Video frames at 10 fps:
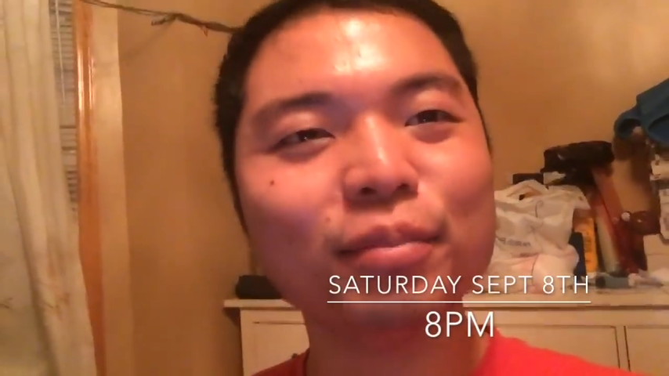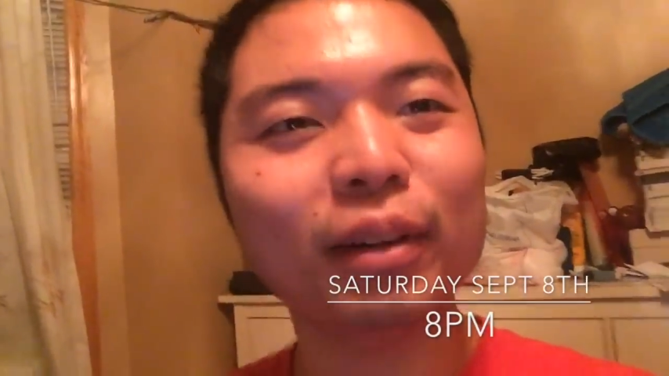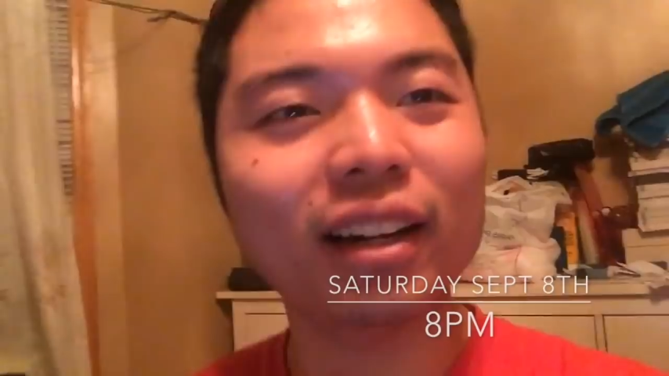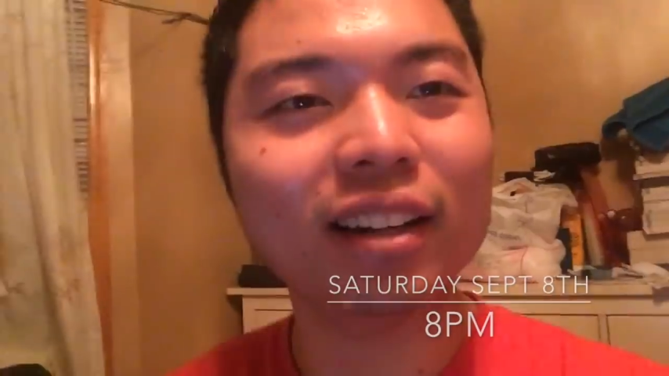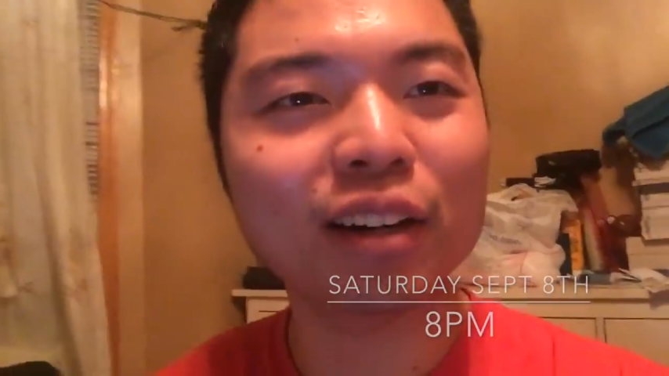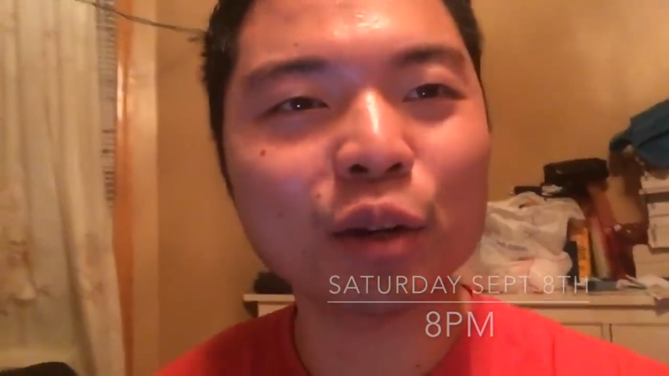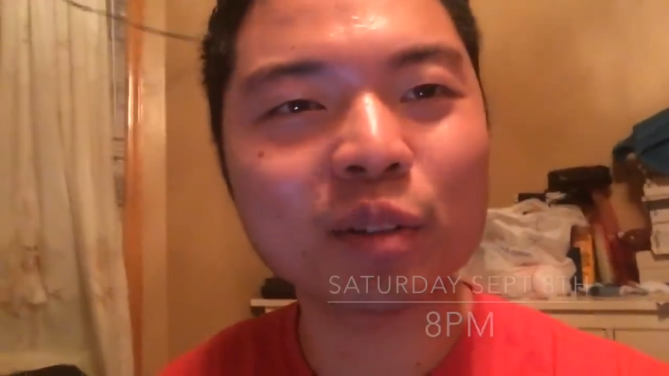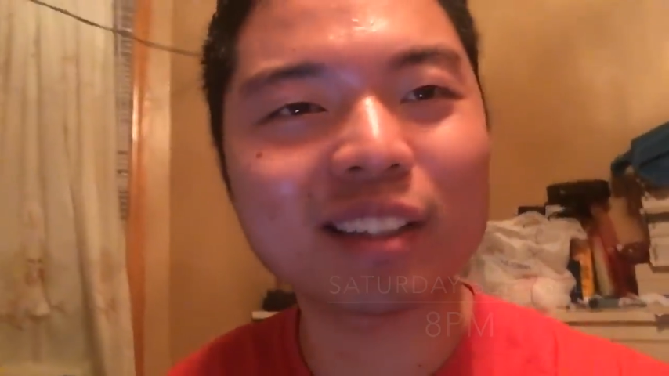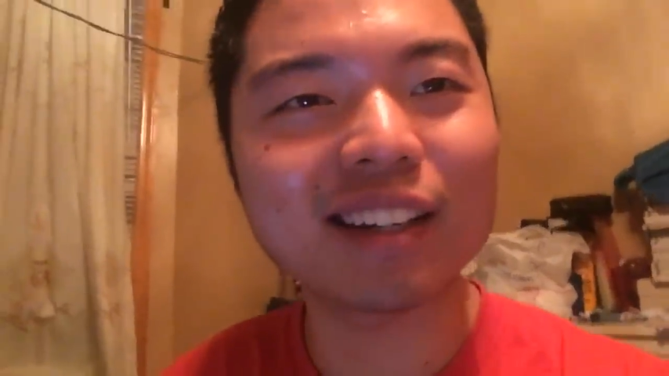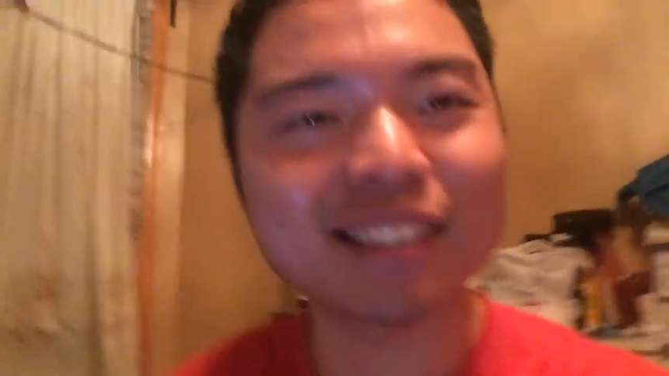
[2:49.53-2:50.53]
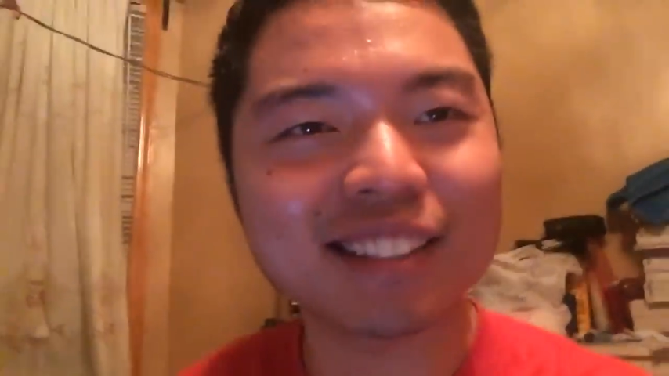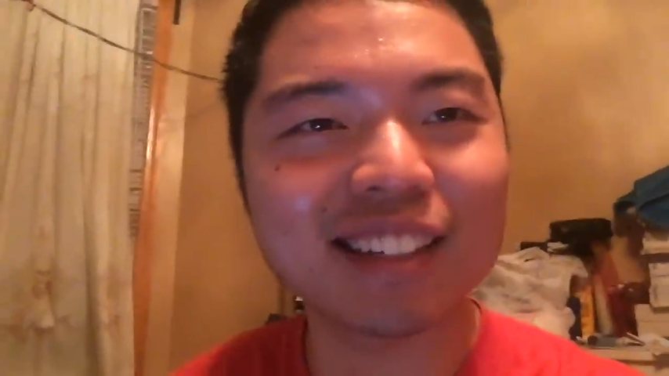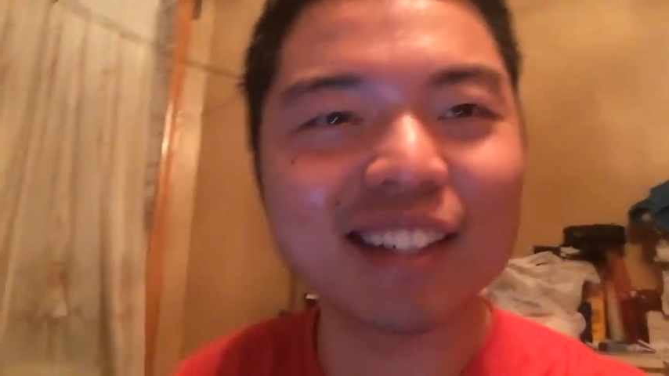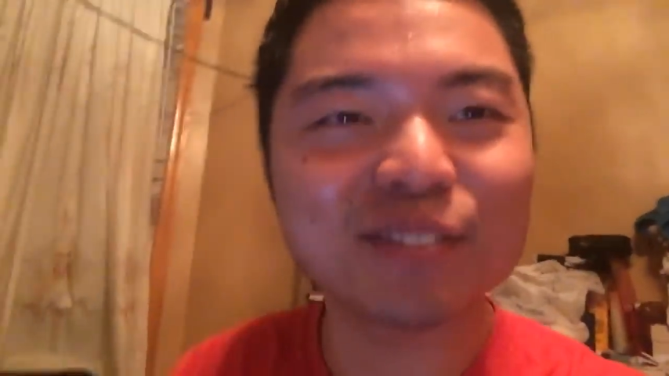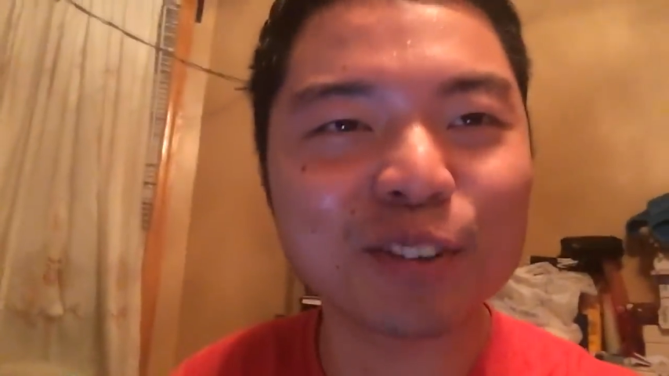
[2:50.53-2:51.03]
my whole day
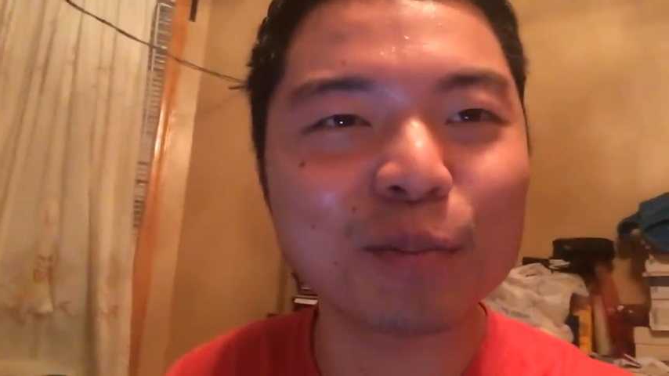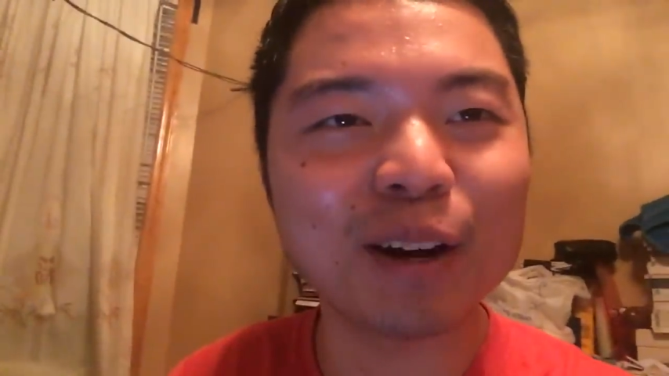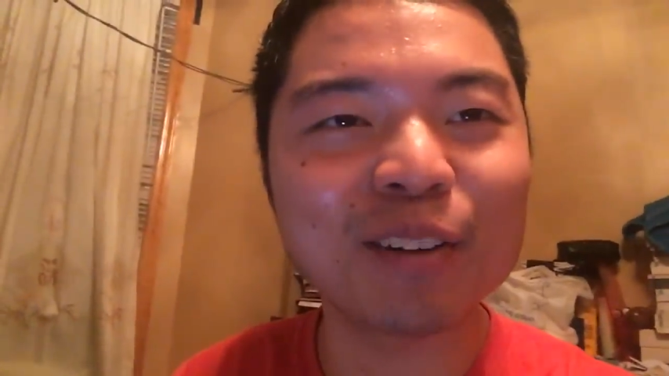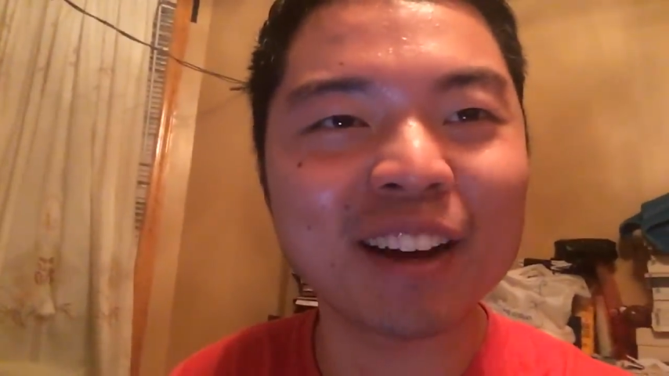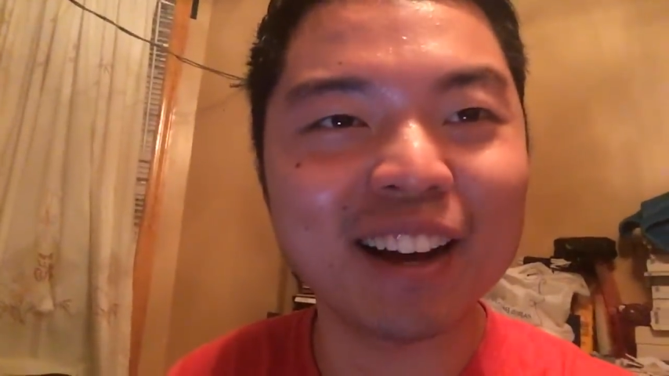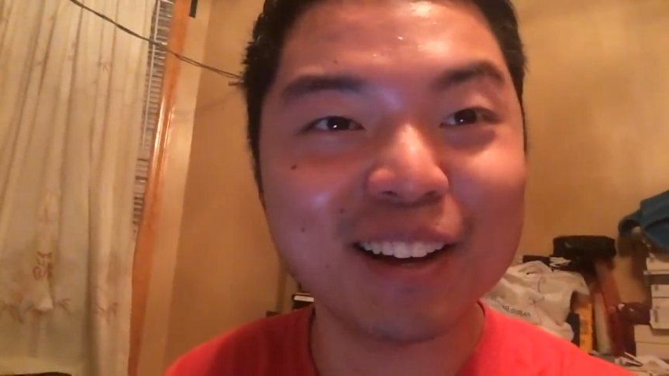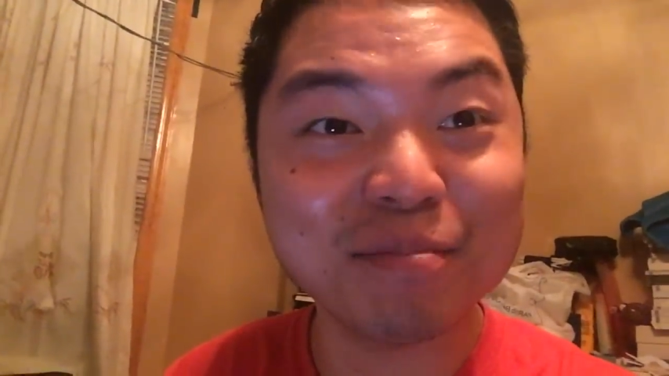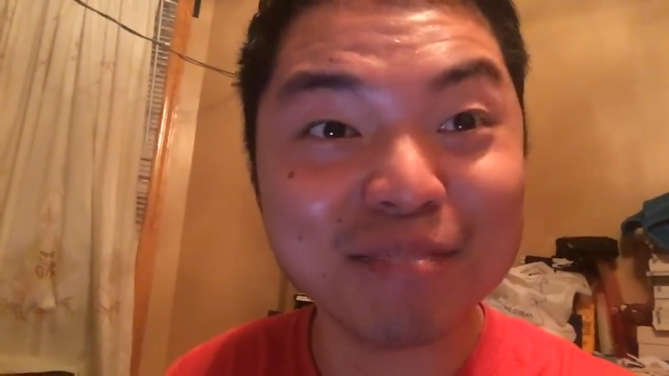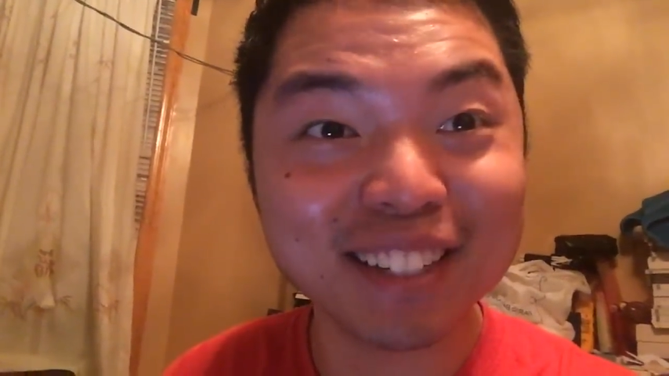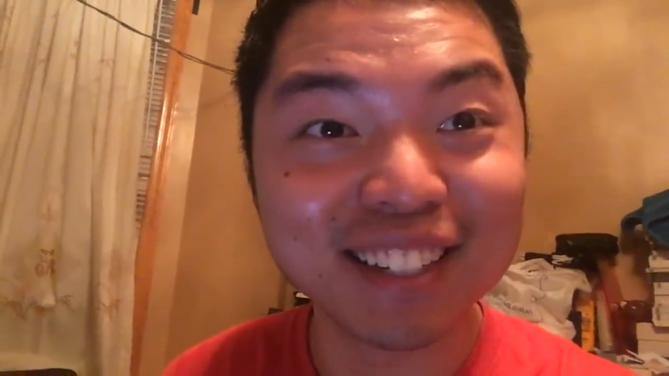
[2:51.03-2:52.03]
studying for biochem.